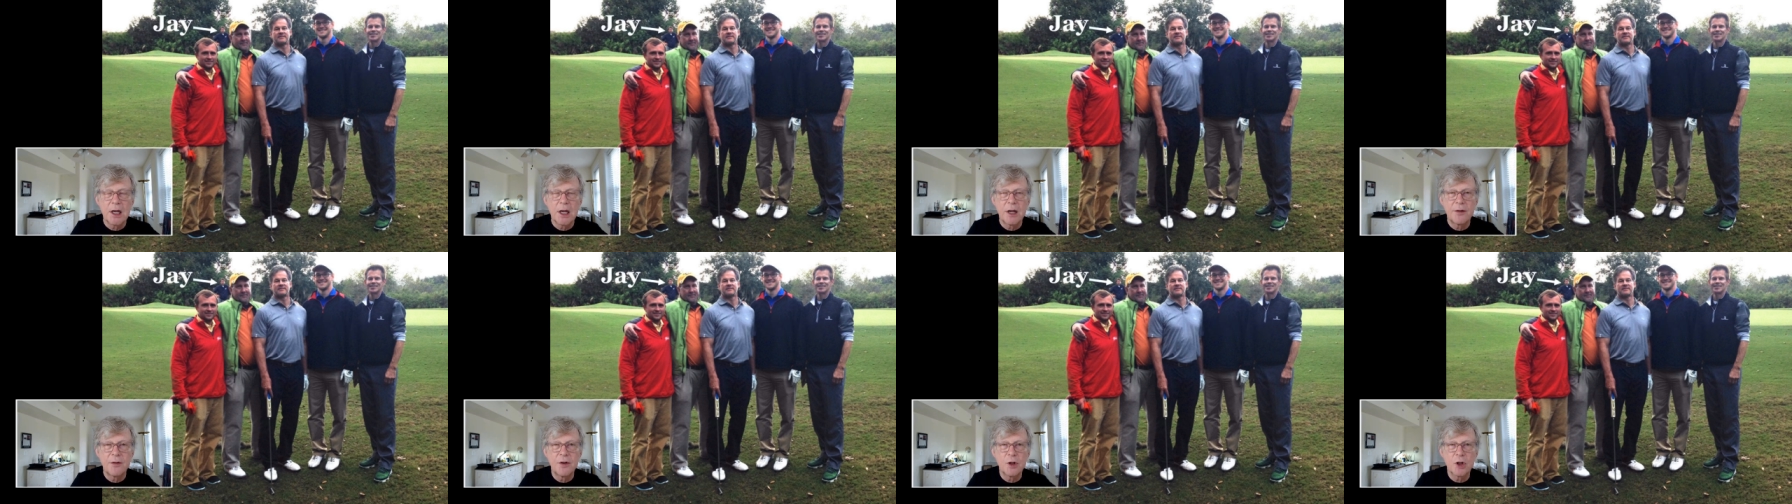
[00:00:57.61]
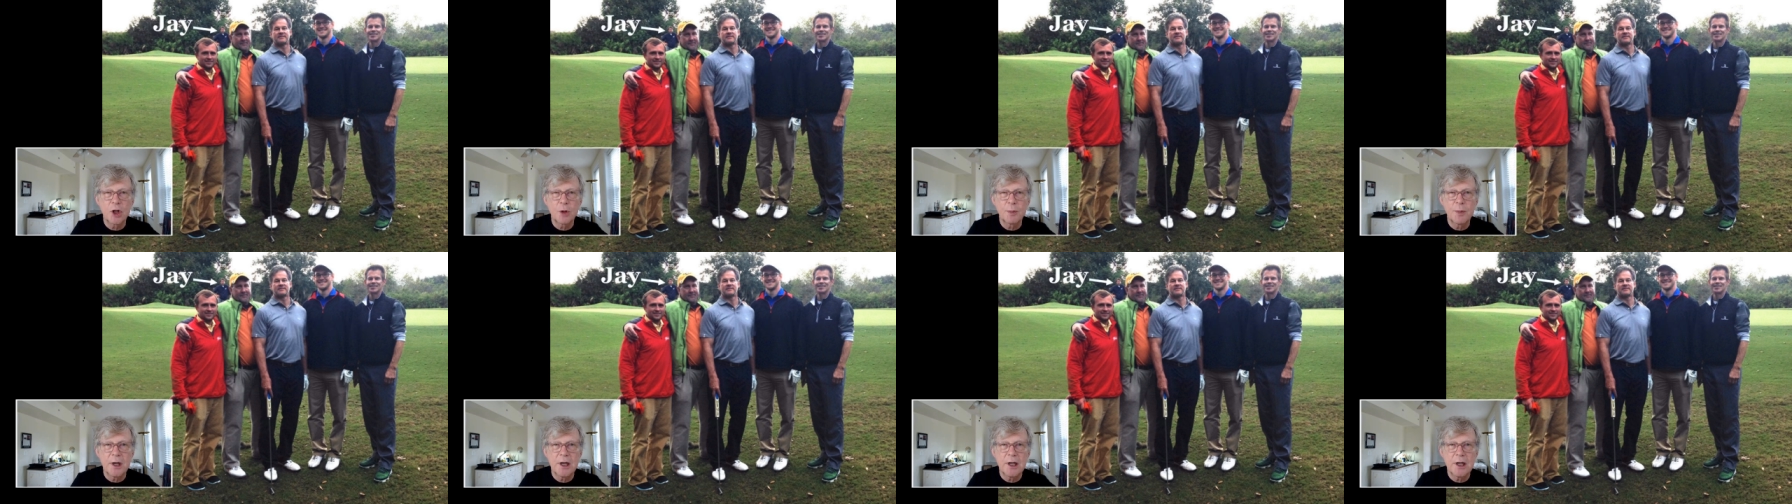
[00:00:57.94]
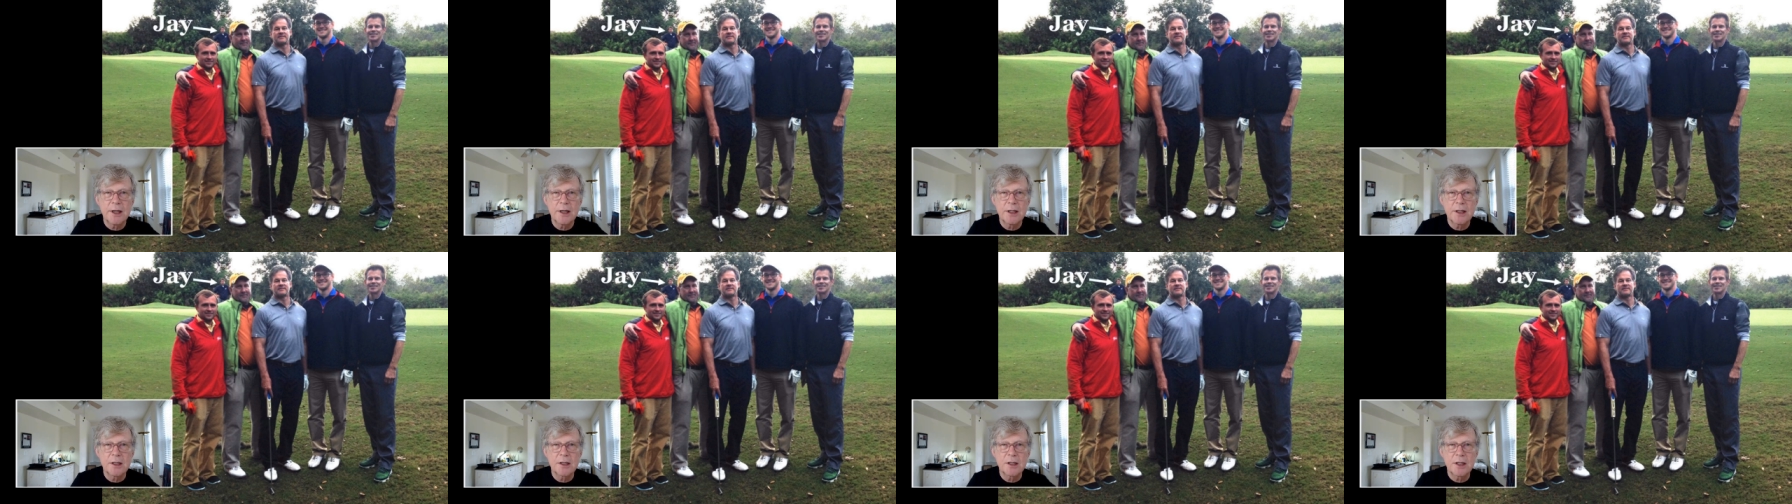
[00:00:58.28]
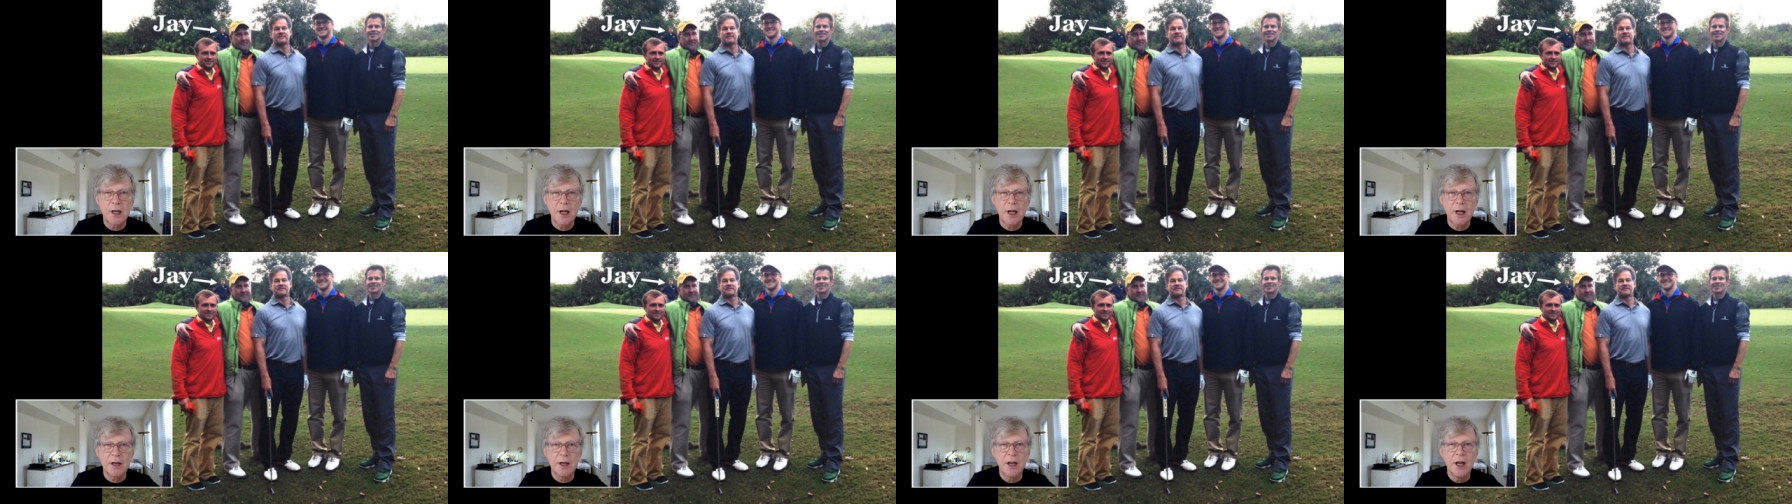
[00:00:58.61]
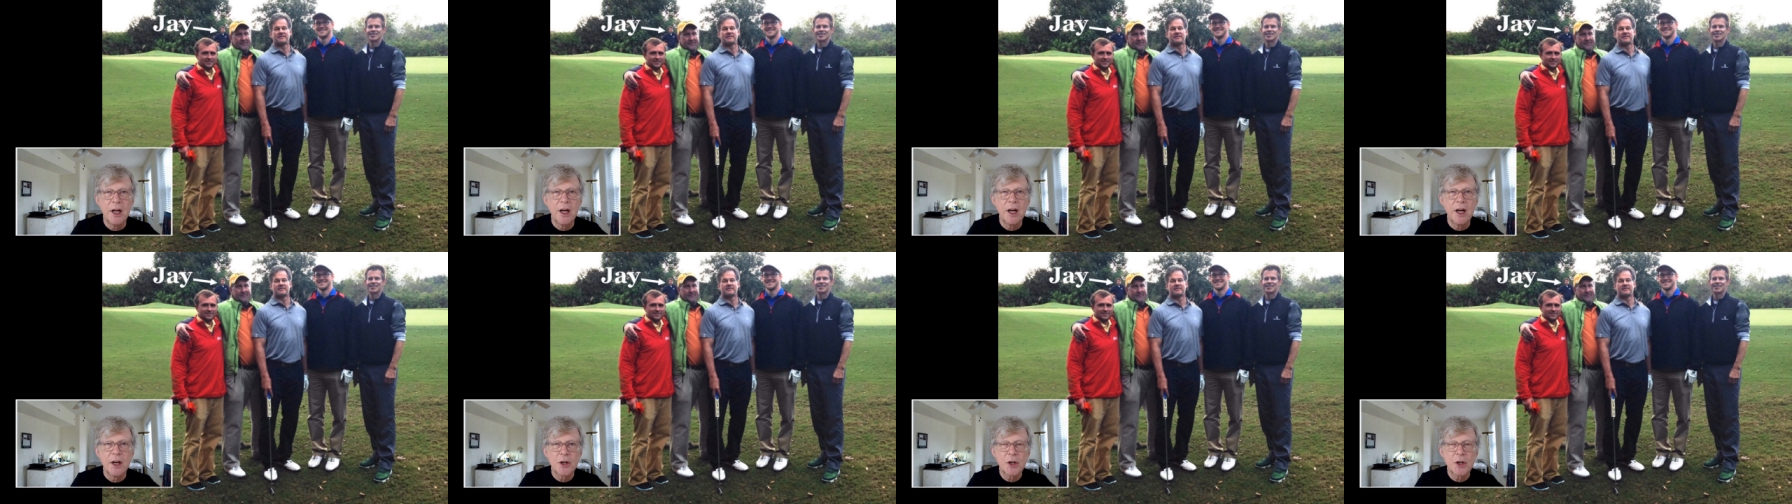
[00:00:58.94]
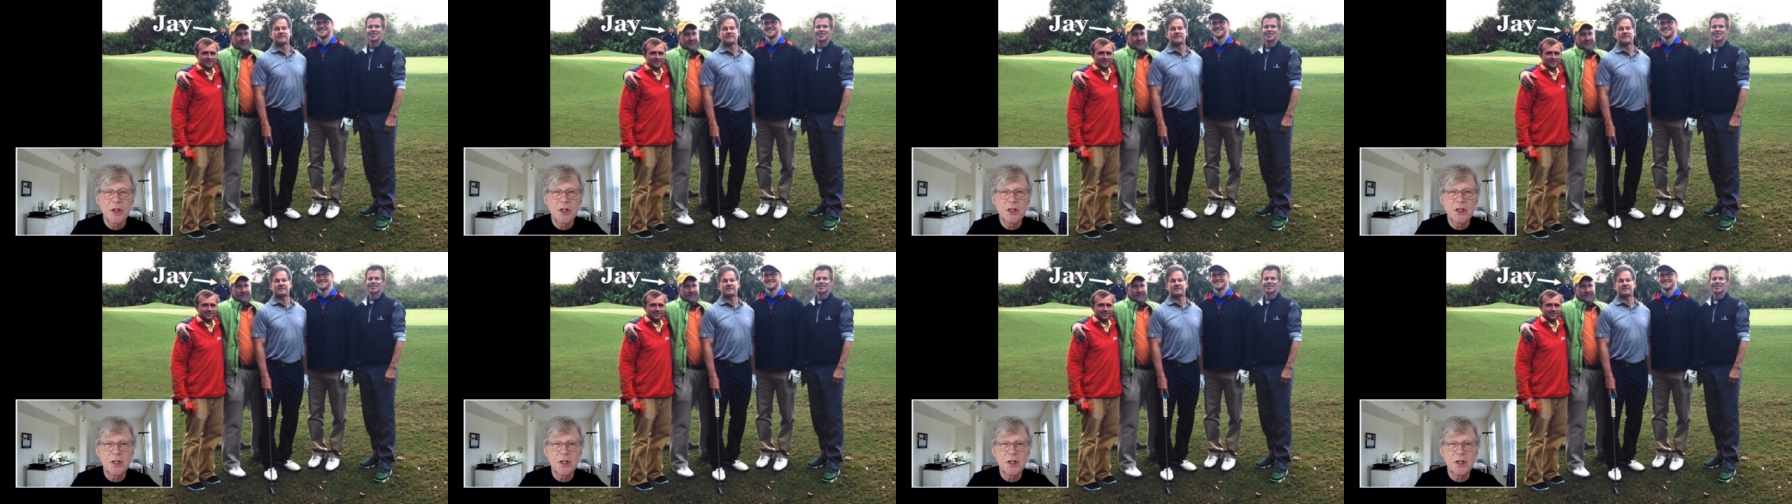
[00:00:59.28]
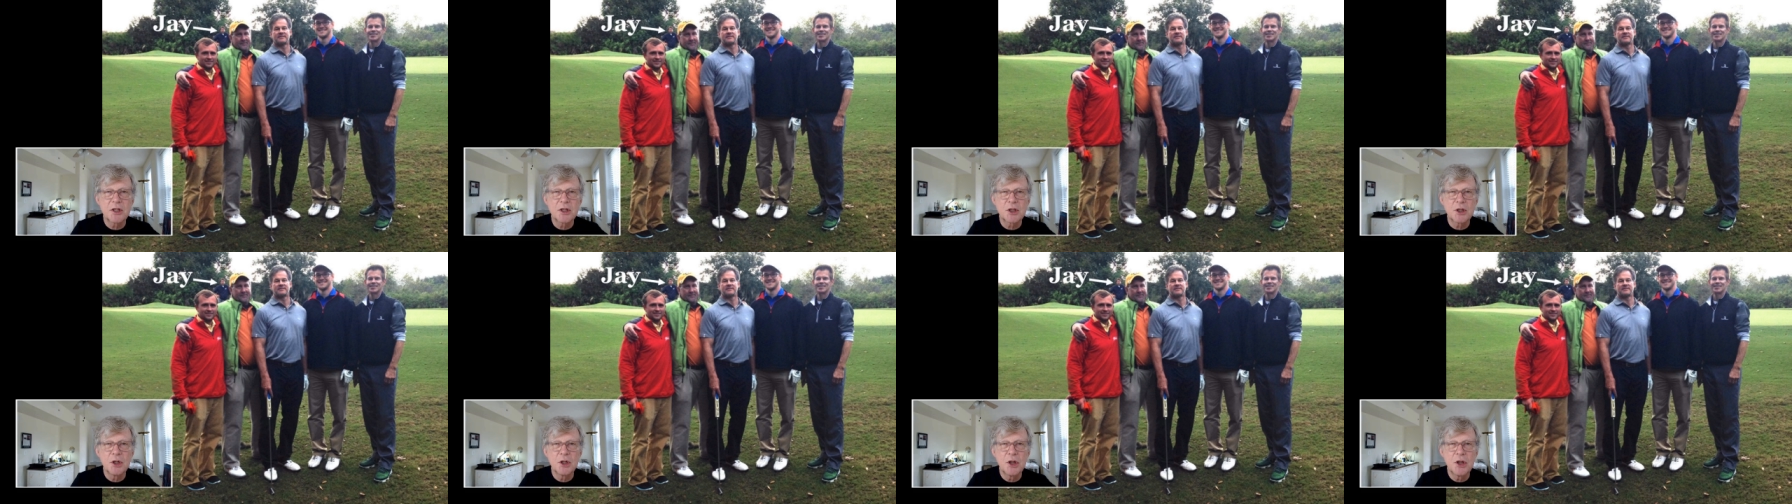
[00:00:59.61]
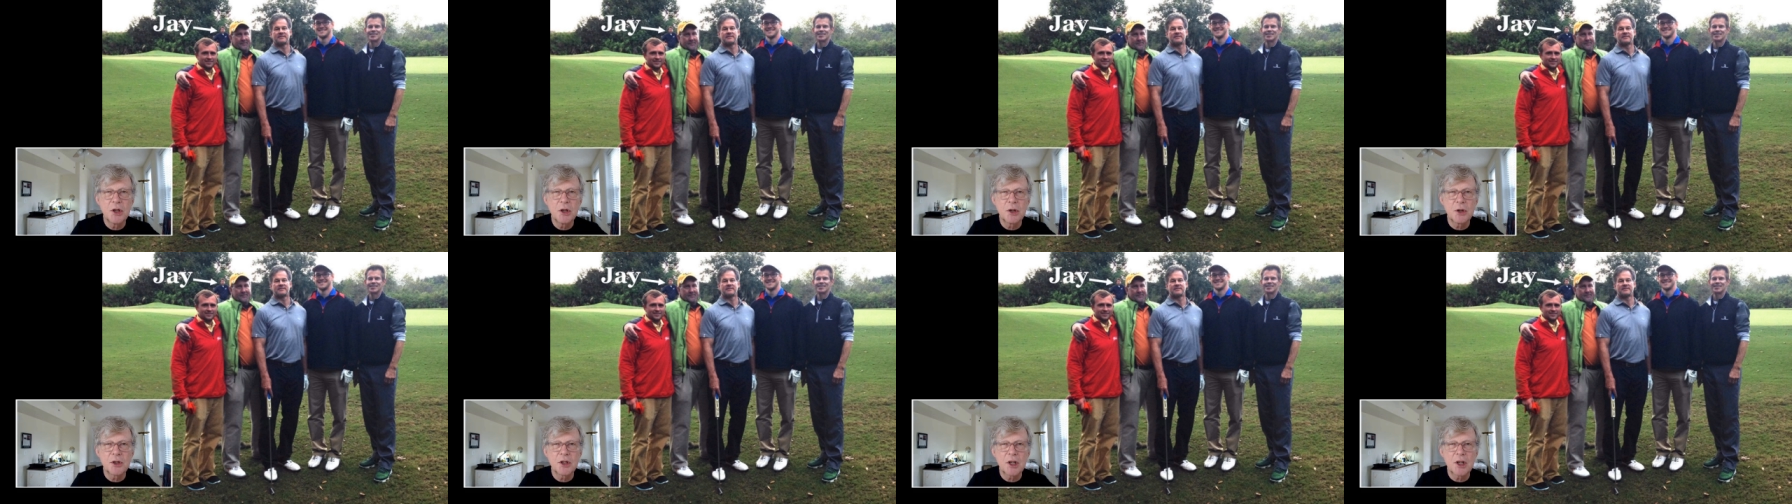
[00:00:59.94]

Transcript: If you look behind his head, you're going to see this little